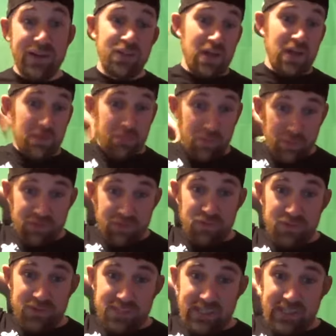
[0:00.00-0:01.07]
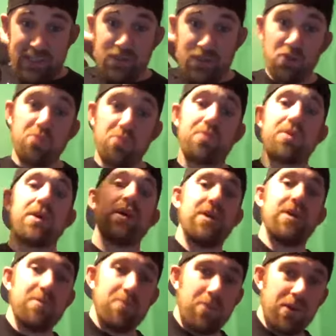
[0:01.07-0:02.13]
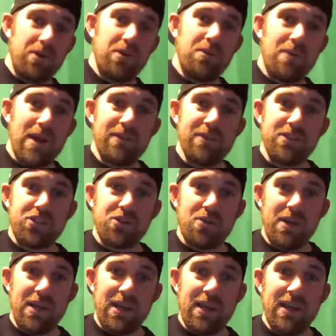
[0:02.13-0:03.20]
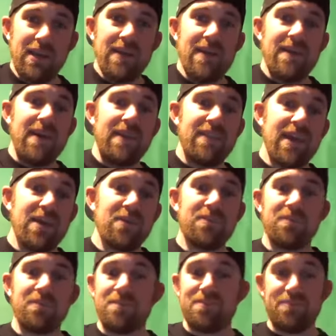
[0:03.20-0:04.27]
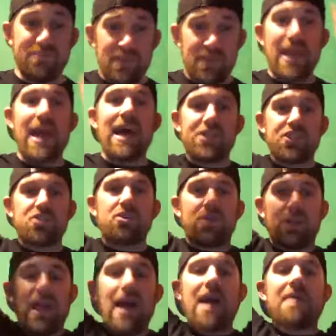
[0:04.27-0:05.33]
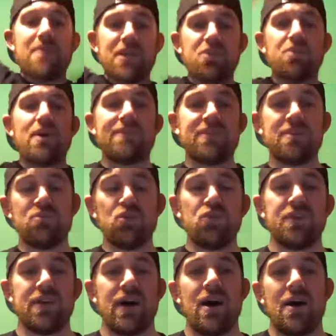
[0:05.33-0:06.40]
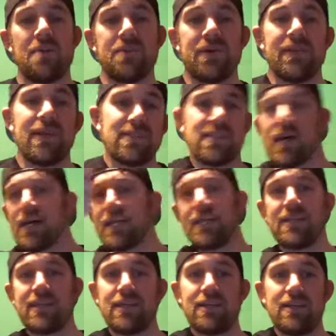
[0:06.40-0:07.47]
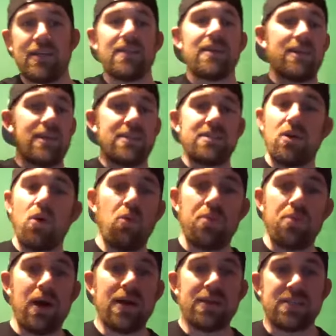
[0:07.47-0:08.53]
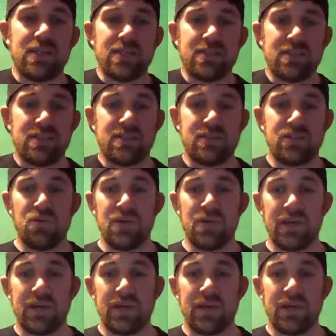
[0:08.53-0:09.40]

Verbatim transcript: You got to put it through the D loop, put it around the tree. And then as you're climbing, you have to move it up and then tighten it. And then it's a whole process. It's annoying.